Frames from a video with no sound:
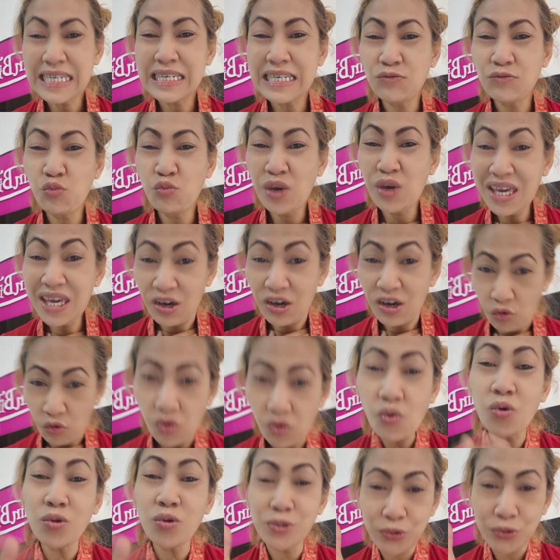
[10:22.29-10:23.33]
We
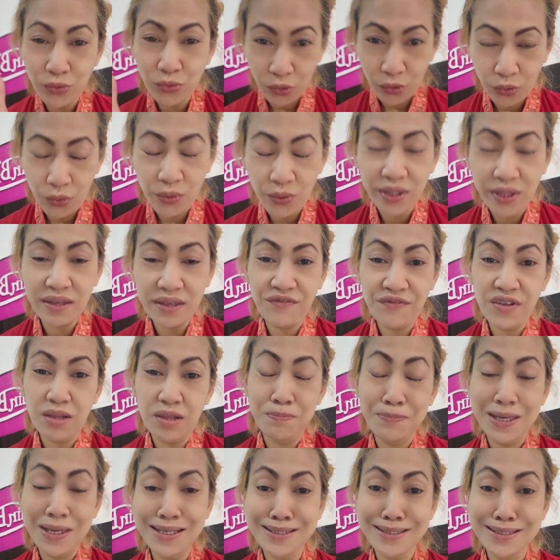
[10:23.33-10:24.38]
also know in the
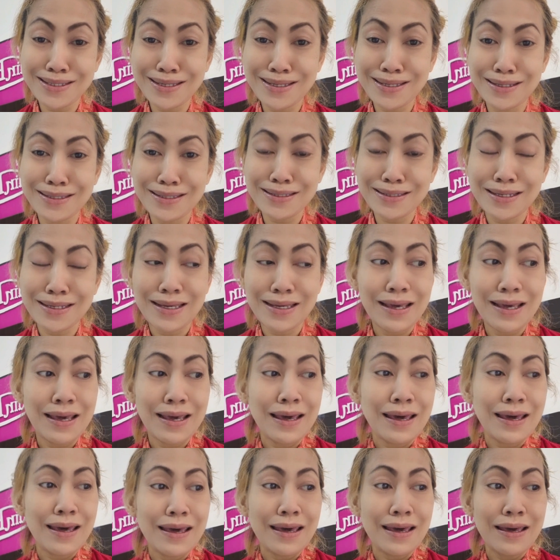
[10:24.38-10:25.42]
Philippines that,
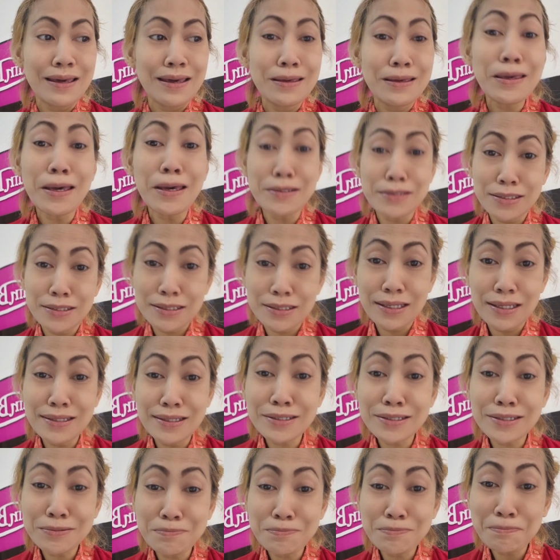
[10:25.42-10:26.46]
yes,
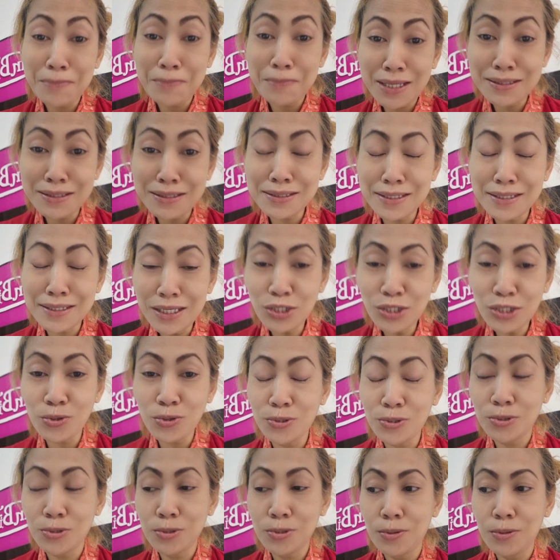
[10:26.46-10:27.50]
it's man's nature
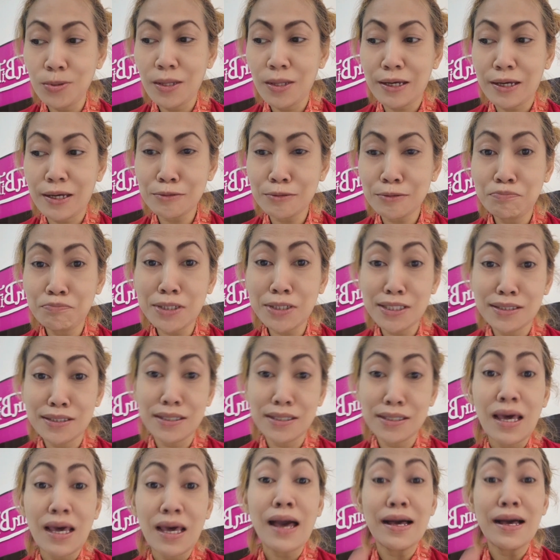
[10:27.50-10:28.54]
to do that, but
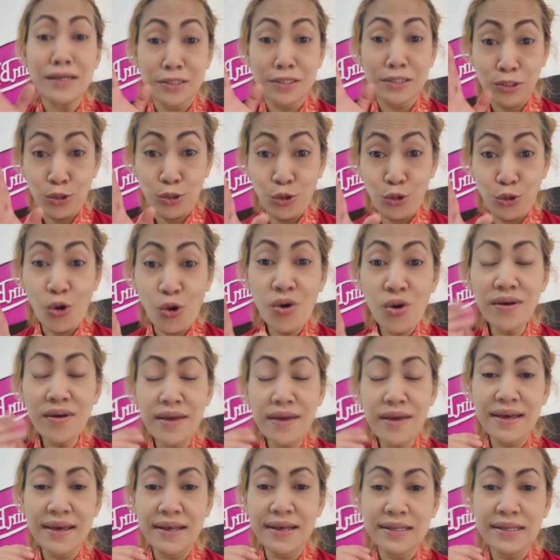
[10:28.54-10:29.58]
as long
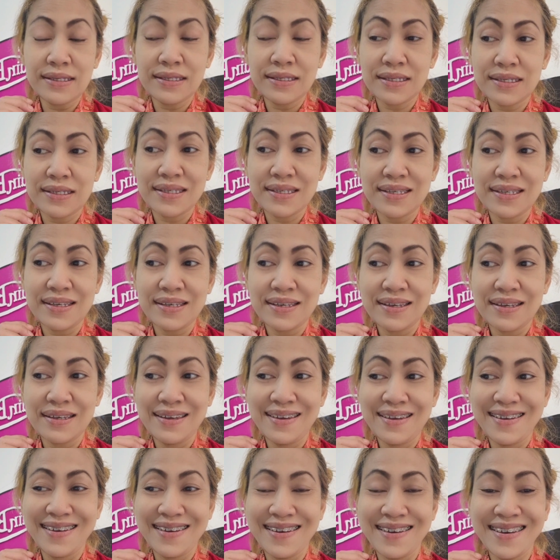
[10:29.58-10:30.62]
as
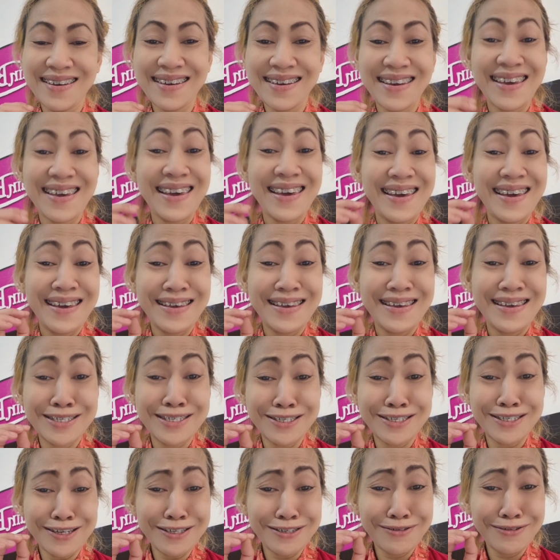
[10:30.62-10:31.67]
it's
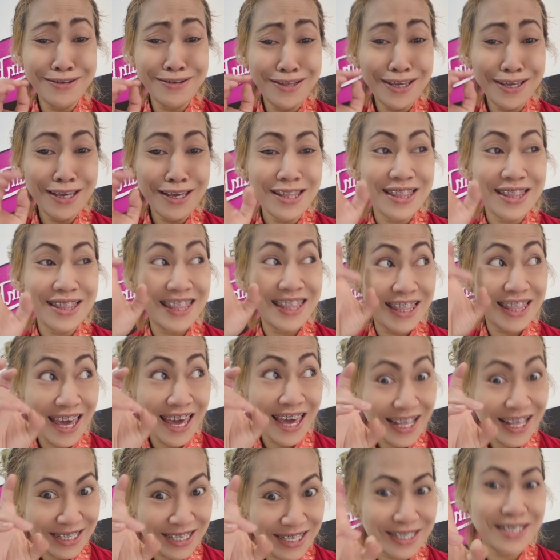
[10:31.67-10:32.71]
not really
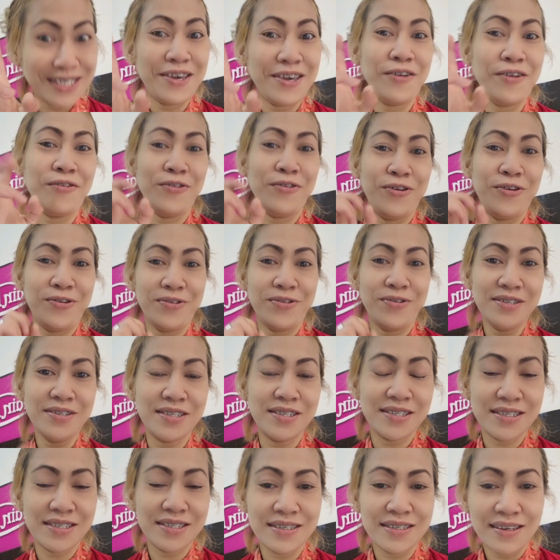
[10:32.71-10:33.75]
that
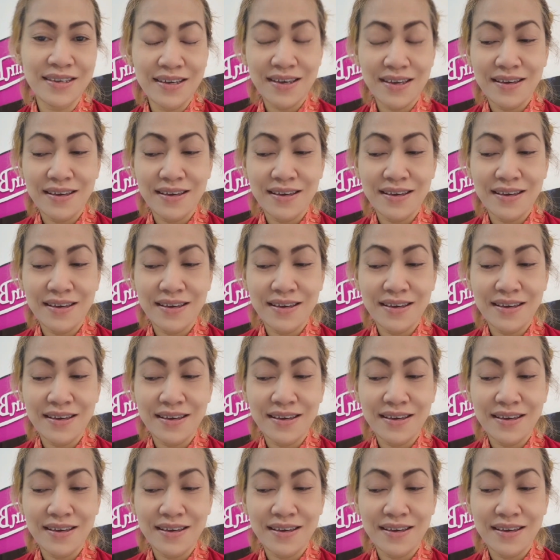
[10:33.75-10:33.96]
serious,